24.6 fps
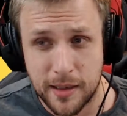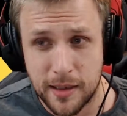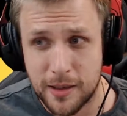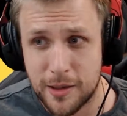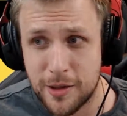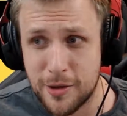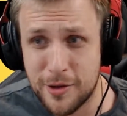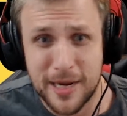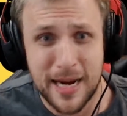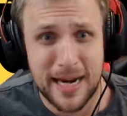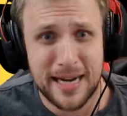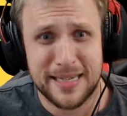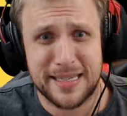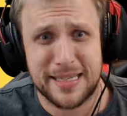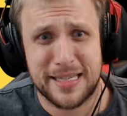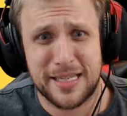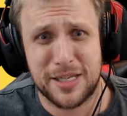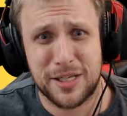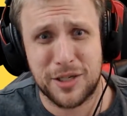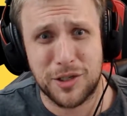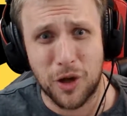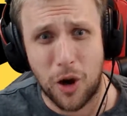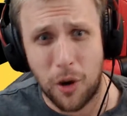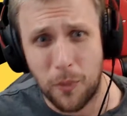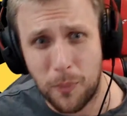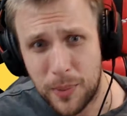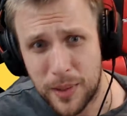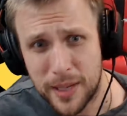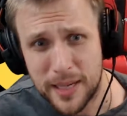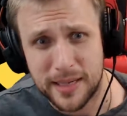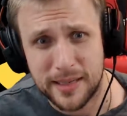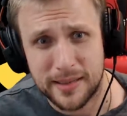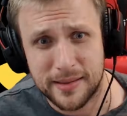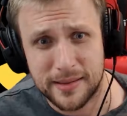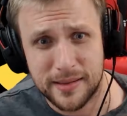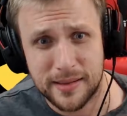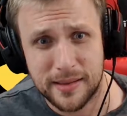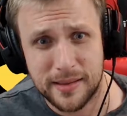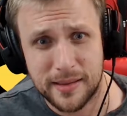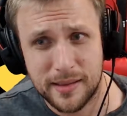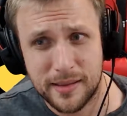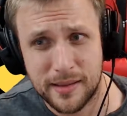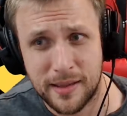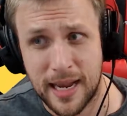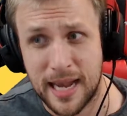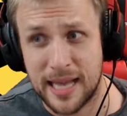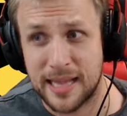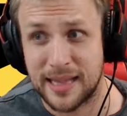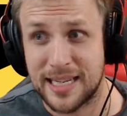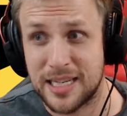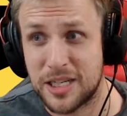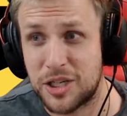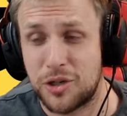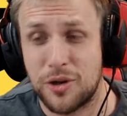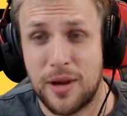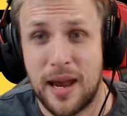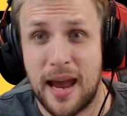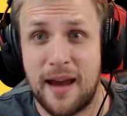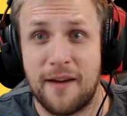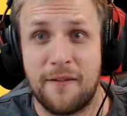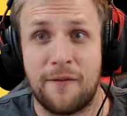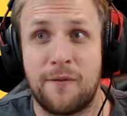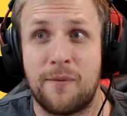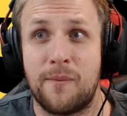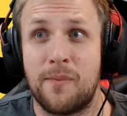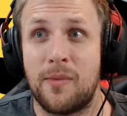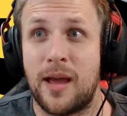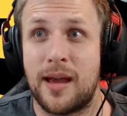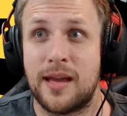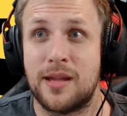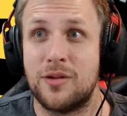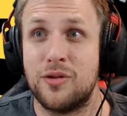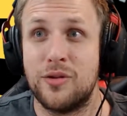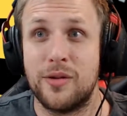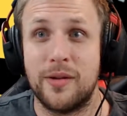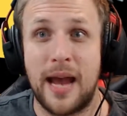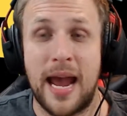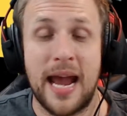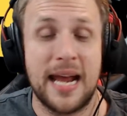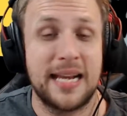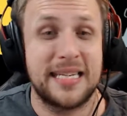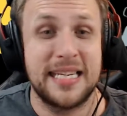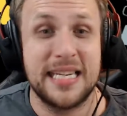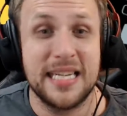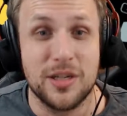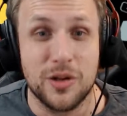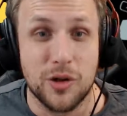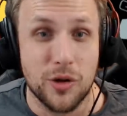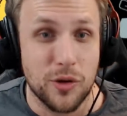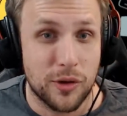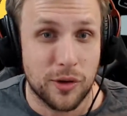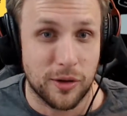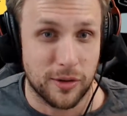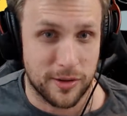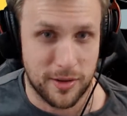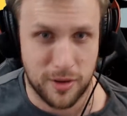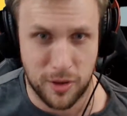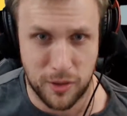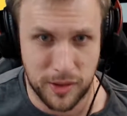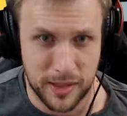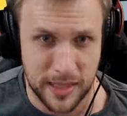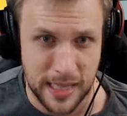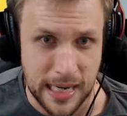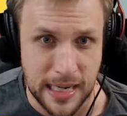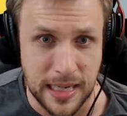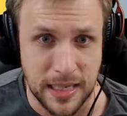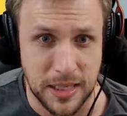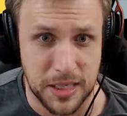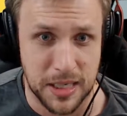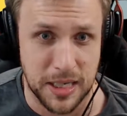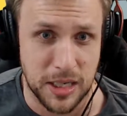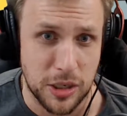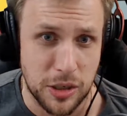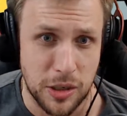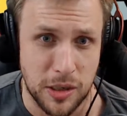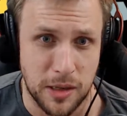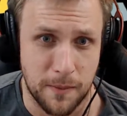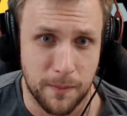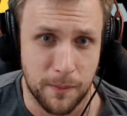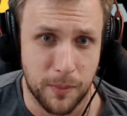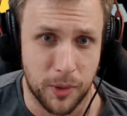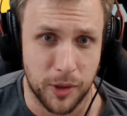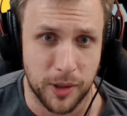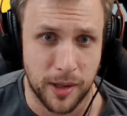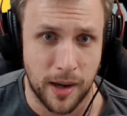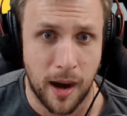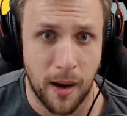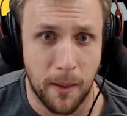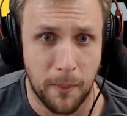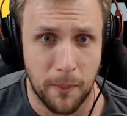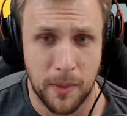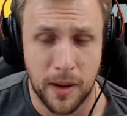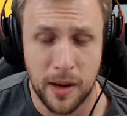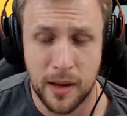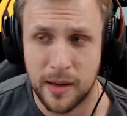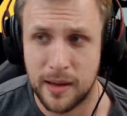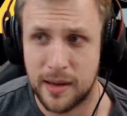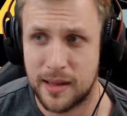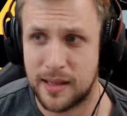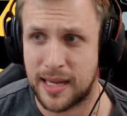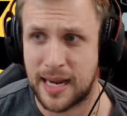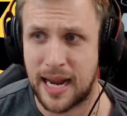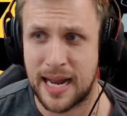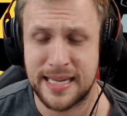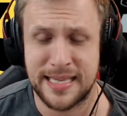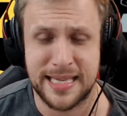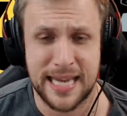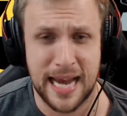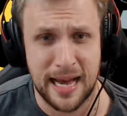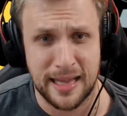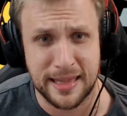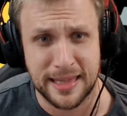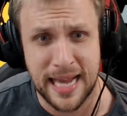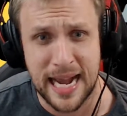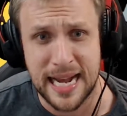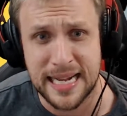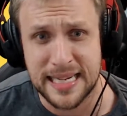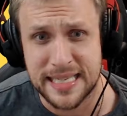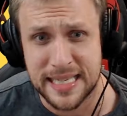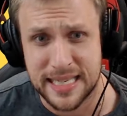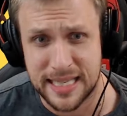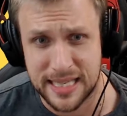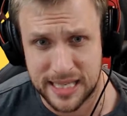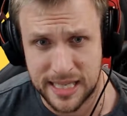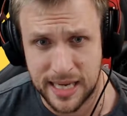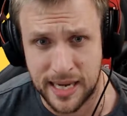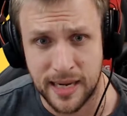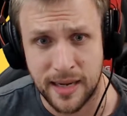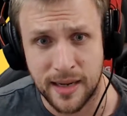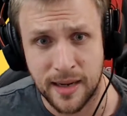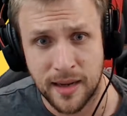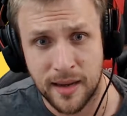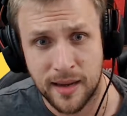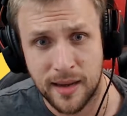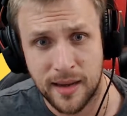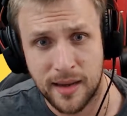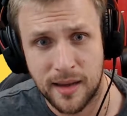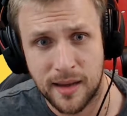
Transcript: You can't stop it. Like, unless you have like anti-nuclear things that you can put up. Like, I doubt that's a thing.